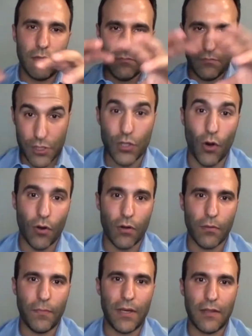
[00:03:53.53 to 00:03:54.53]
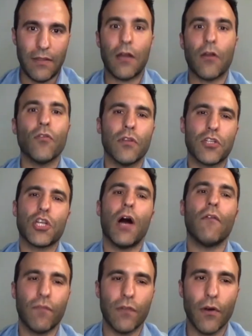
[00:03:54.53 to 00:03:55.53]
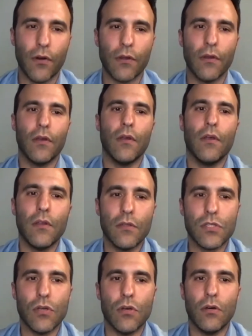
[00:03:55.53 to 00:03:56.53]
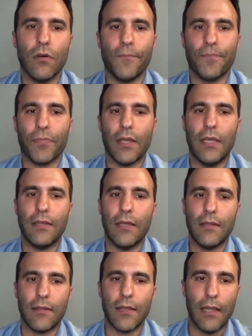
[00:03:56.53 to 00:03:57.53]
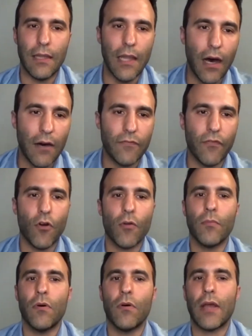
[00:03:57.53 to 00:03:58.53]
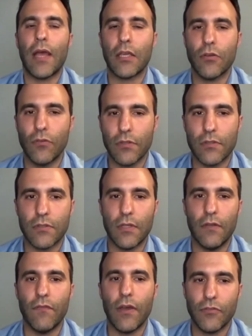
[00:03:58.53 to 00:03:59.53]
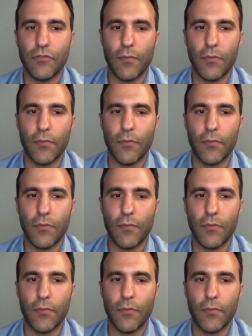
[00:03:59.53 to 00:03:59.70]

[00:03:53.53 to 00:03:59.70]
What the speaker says: store, but not on the shop floor. So it allows for more accurate inventory